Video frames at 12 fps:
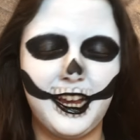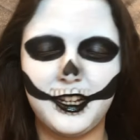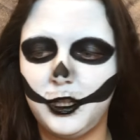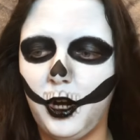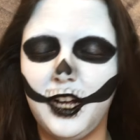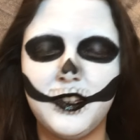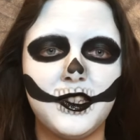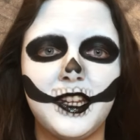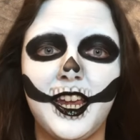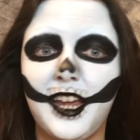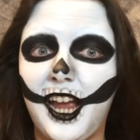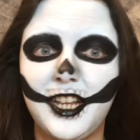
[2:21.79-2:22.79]

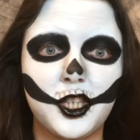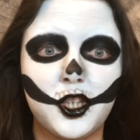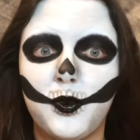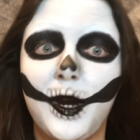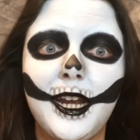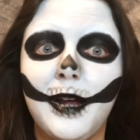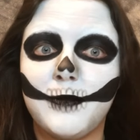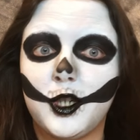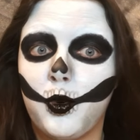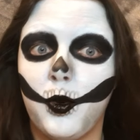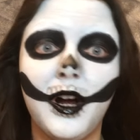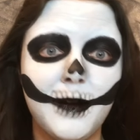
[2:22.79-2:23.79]
exhausting, and straight
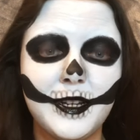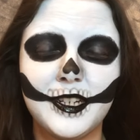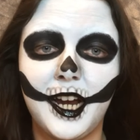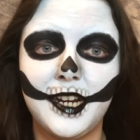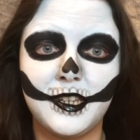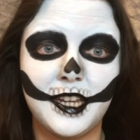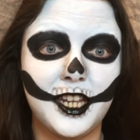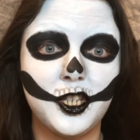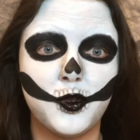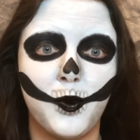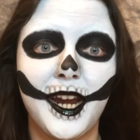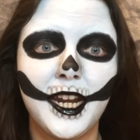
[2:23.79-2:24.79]
up traumatizing
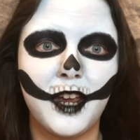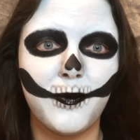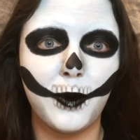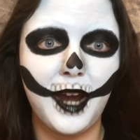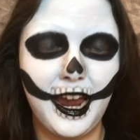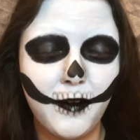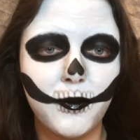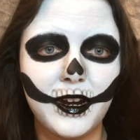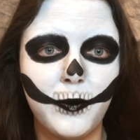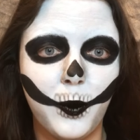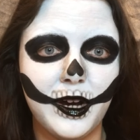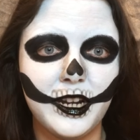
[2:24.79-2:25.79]
and draining for
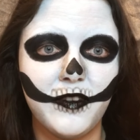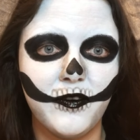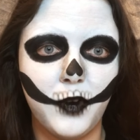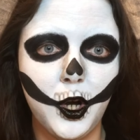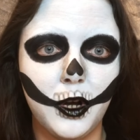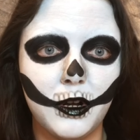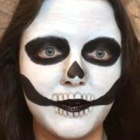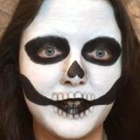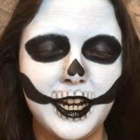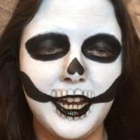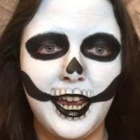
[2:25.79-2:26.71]
everyone involved.